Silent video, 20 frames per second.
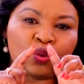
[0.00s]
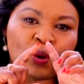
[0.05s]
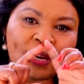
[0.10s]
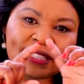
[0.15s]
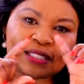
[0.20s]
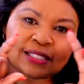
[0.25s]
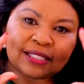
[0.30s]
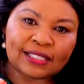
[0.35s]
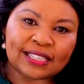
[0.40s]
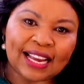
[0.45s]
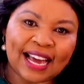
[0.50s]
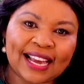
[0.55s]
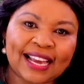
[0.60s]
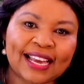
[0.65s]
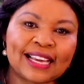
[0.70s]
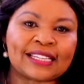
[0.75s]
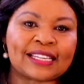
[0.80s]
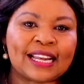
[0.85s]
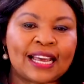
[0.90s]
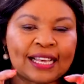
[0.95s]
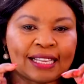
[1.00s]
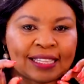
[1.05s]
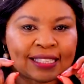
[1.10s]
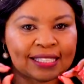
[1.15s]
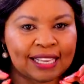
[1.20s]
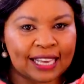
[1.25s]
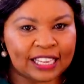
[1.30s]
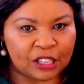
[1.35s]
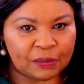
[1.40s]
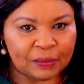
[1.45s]
your target
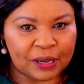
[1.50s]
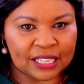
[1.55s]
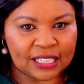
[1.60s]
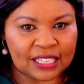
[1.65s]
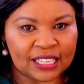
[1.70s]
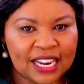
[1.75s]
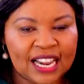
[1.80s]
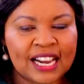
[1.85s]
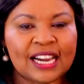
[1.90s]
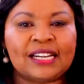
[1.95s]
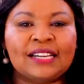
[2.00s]
segment,